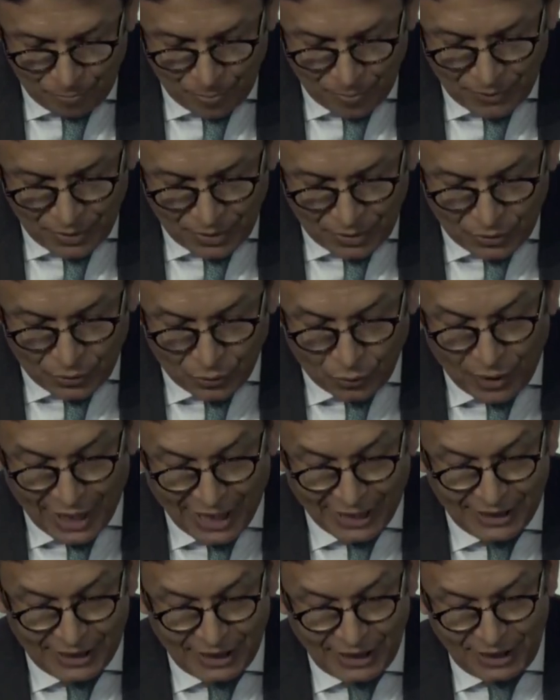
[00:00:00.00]
The
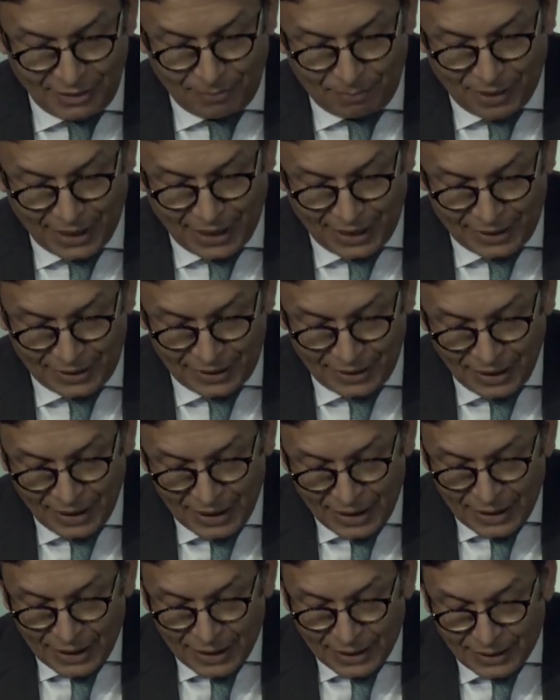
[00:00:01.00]
Weiqi player
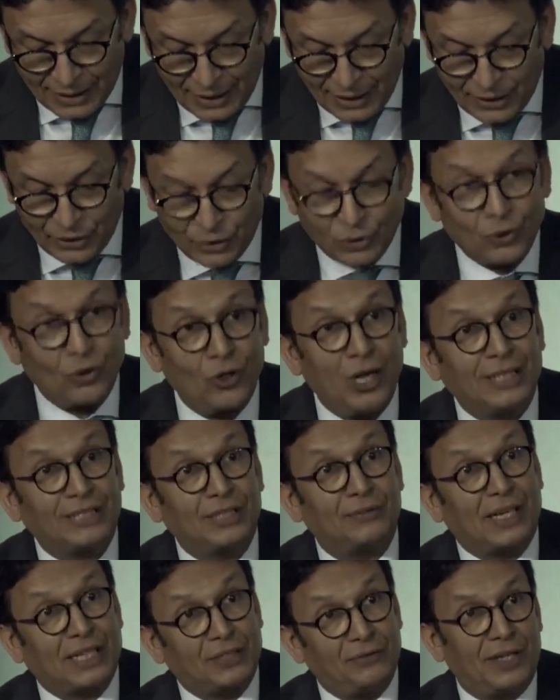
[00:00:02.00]
seeks relative
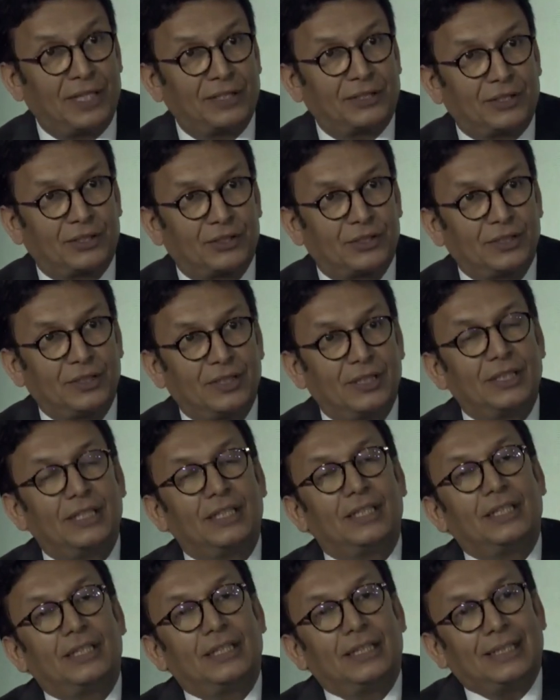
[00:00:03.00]
advantage.
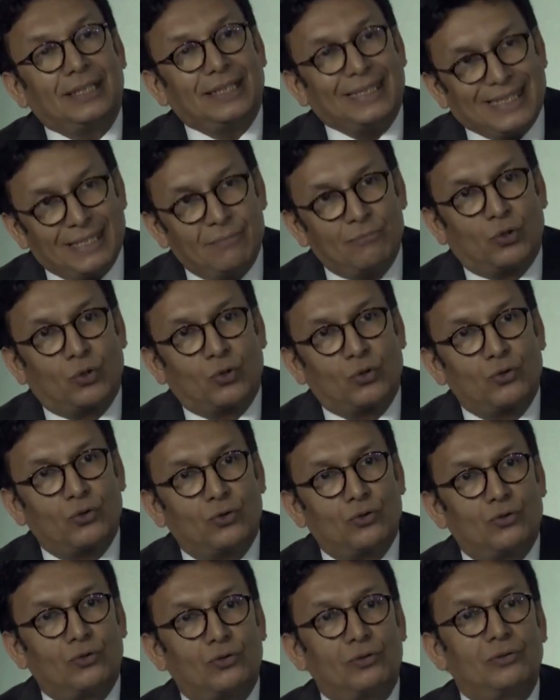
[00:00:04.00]
In
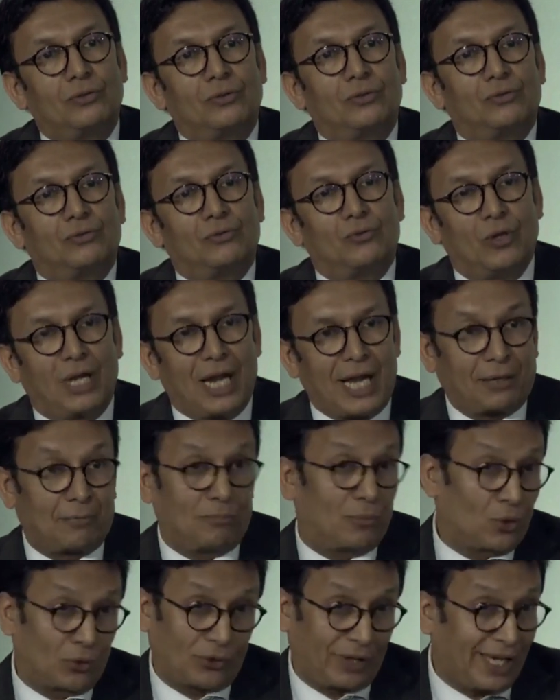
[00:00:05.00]
Morocco, we like
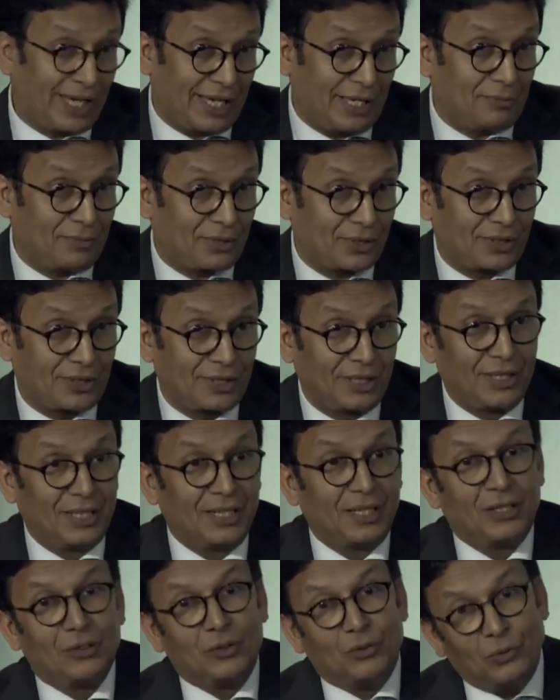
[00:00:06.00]
both games,
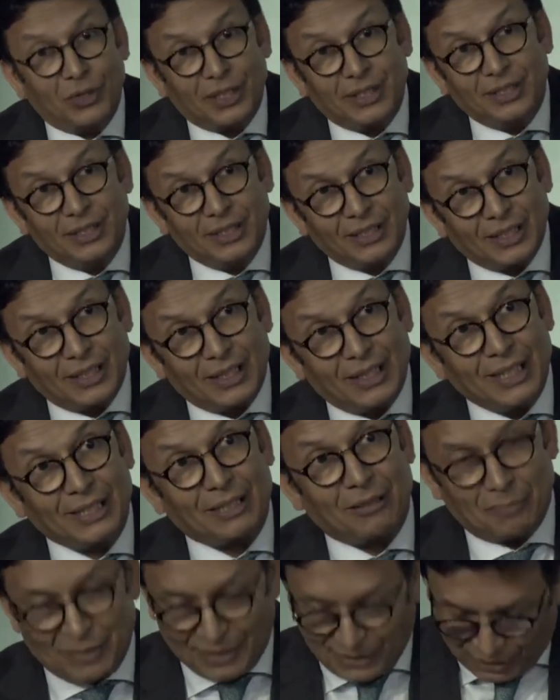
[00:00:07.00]
with a little
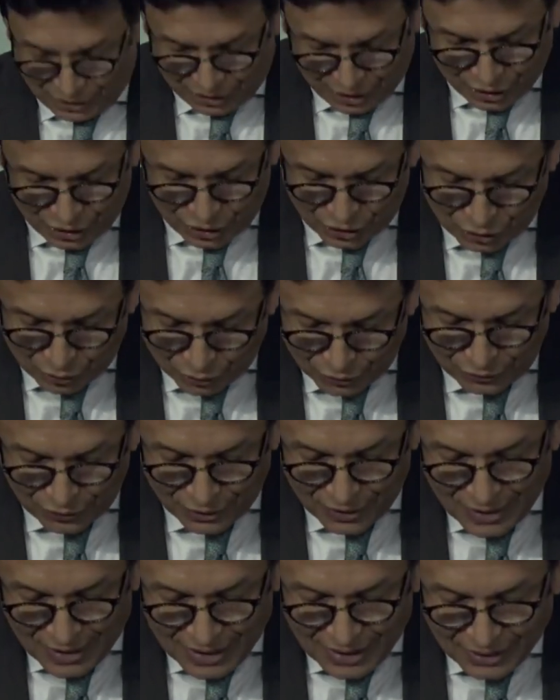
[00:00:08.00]
bit touch of
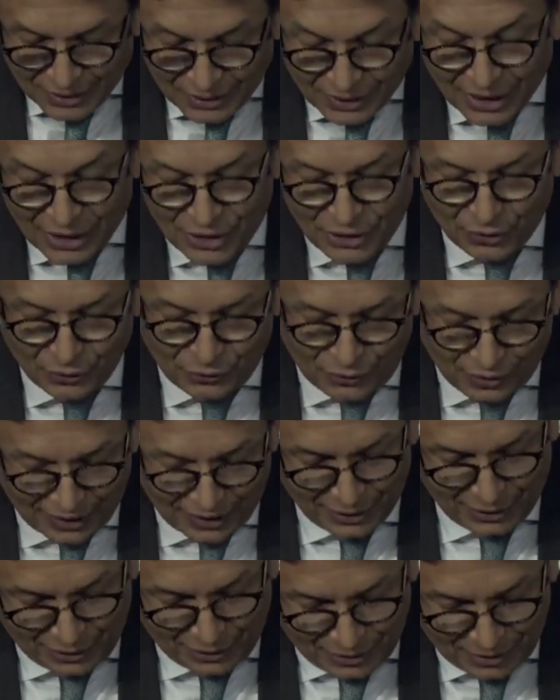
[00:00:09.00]
taste of
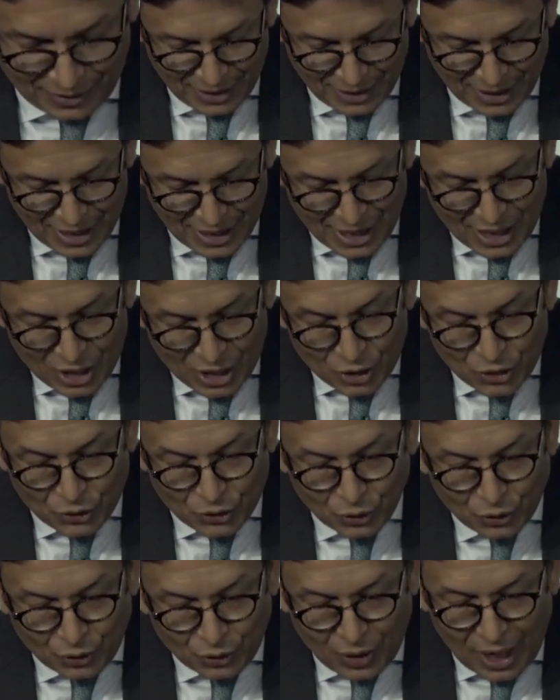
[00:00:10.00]
others.
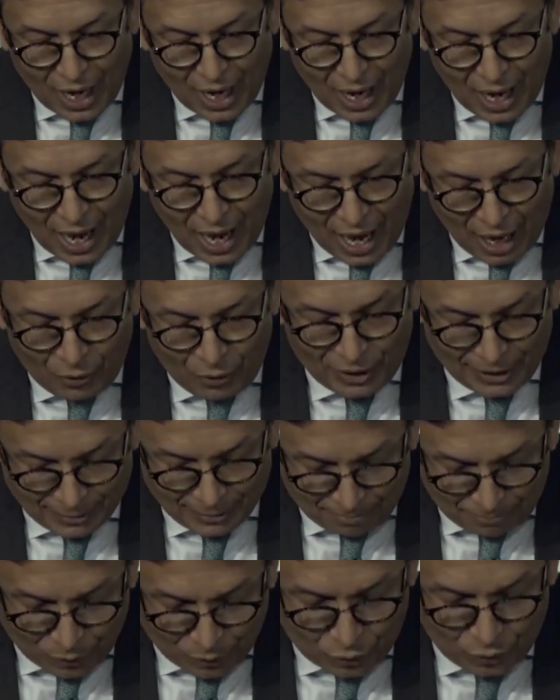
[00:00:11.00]
So our
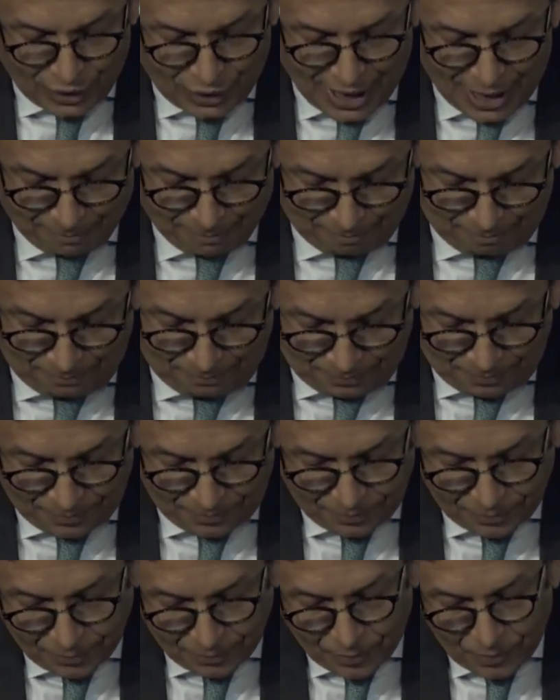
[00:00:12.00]
program
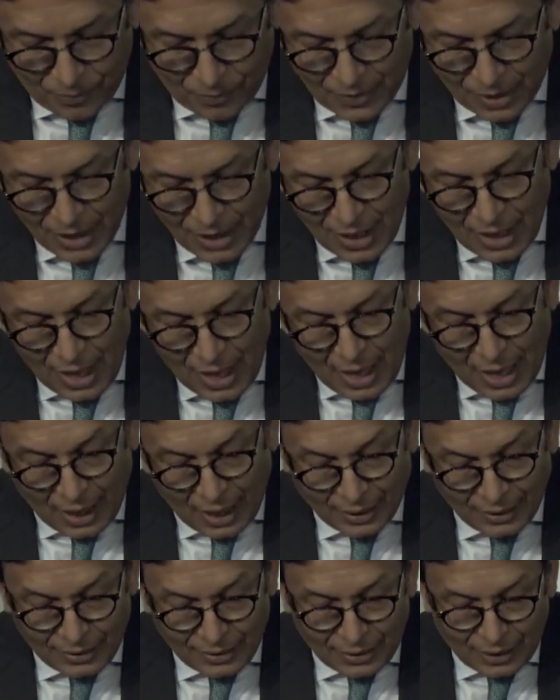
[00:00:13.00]

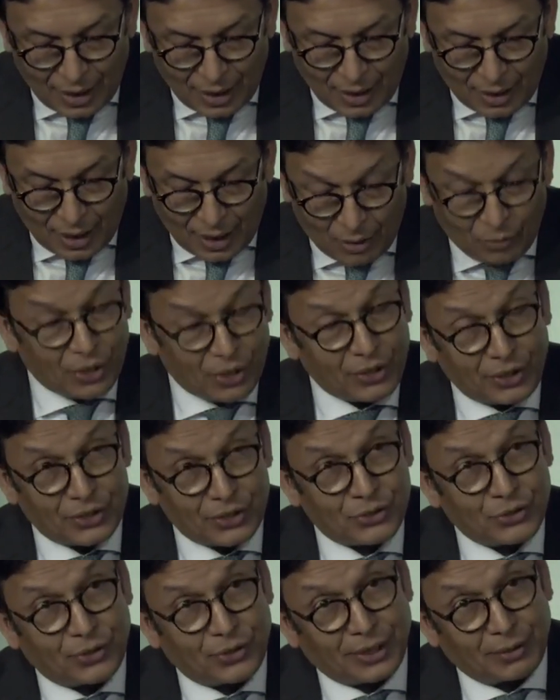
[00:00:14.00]
and our
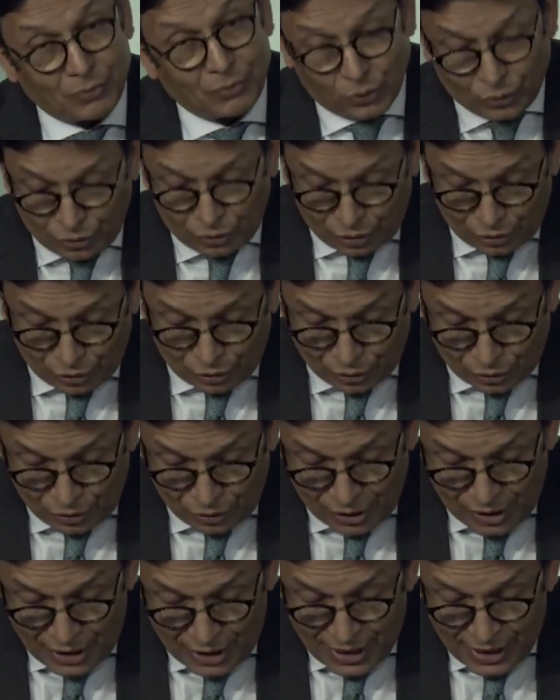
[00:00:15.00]
country, Morocco,
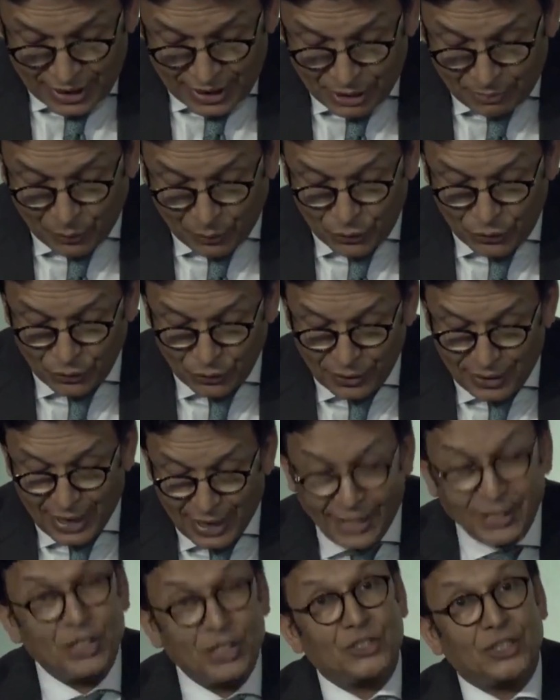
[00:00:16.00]
is pursuing
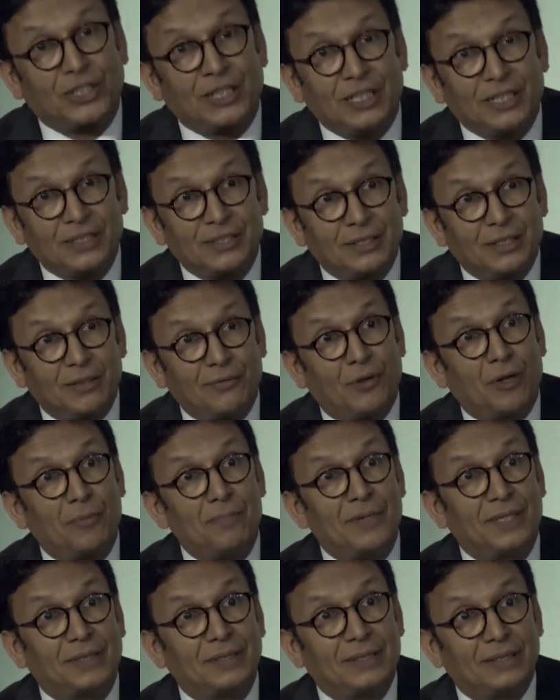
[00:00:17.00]
energetically its
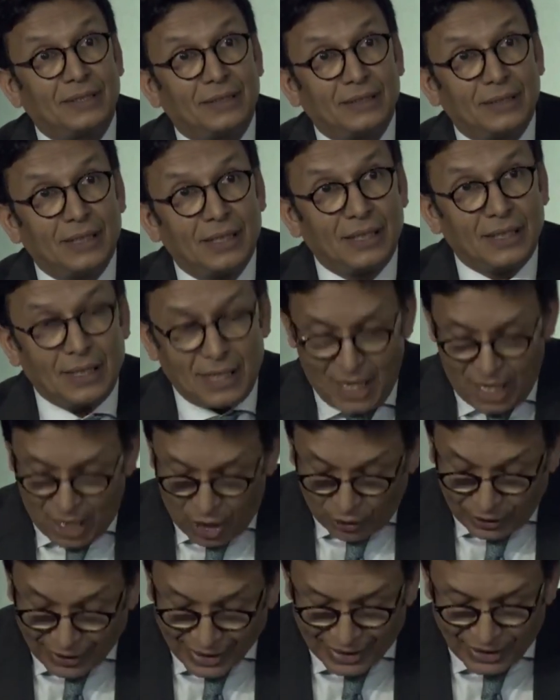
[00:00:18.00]
development
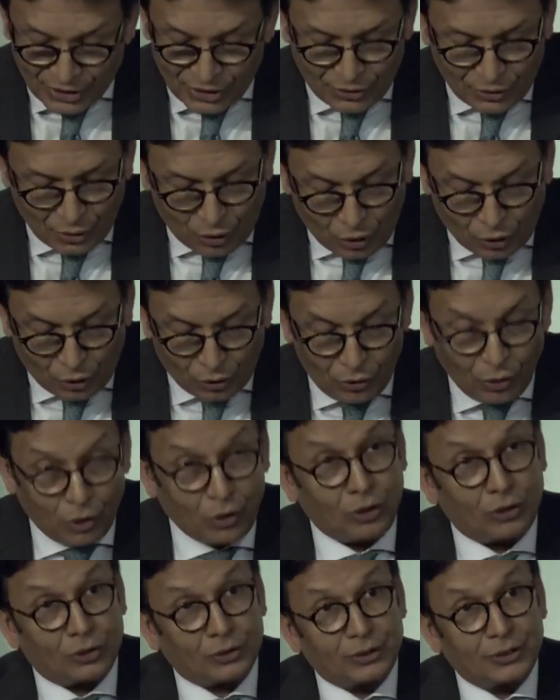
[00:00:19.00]
against all
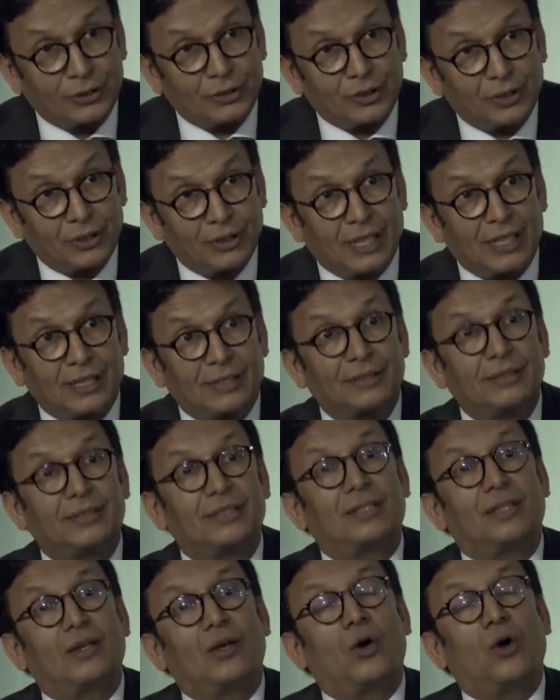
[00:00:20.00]
odds, against
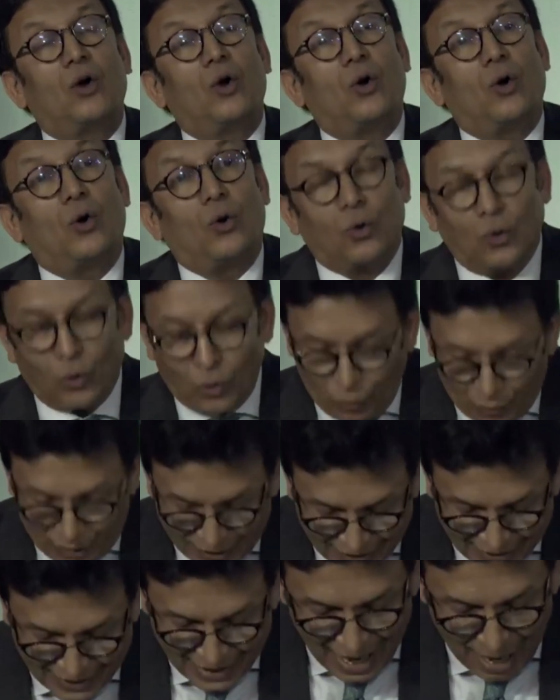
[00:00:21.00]
all what is
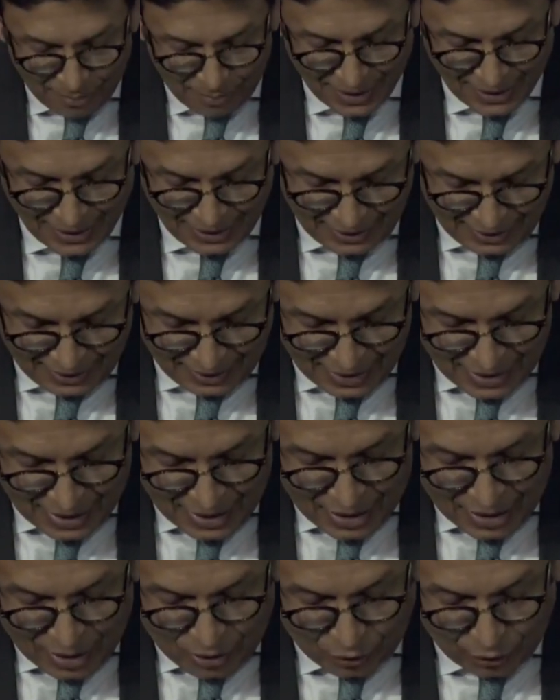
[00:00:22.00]
happening
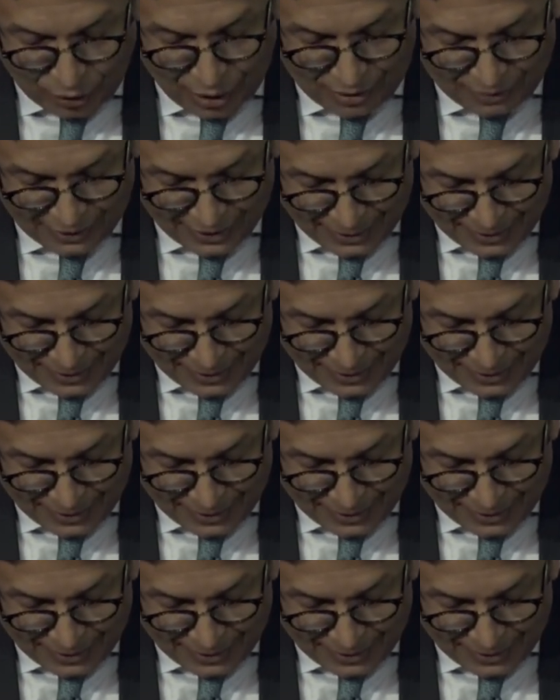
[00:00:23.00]
around it.